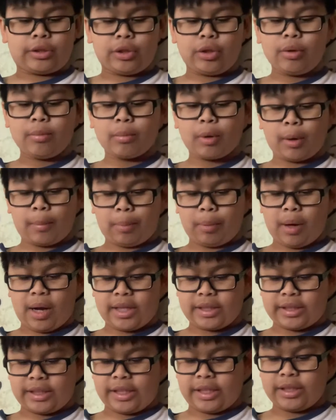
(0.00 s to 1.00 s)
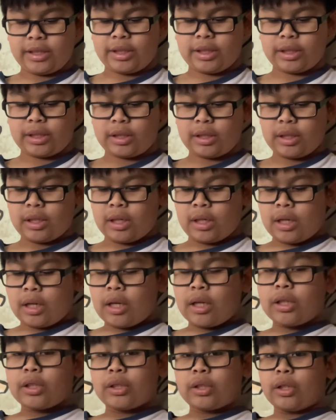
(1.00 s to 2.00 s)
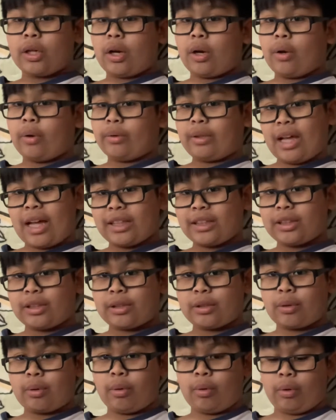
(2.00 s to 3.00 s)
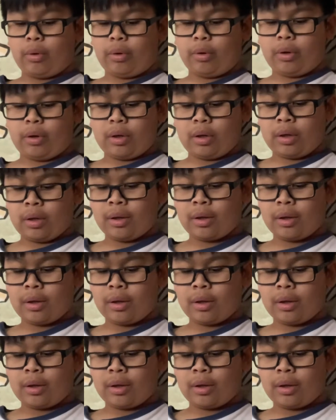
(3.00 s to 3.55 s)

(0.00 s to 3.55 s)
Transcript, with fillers: two more presents, so that's cool.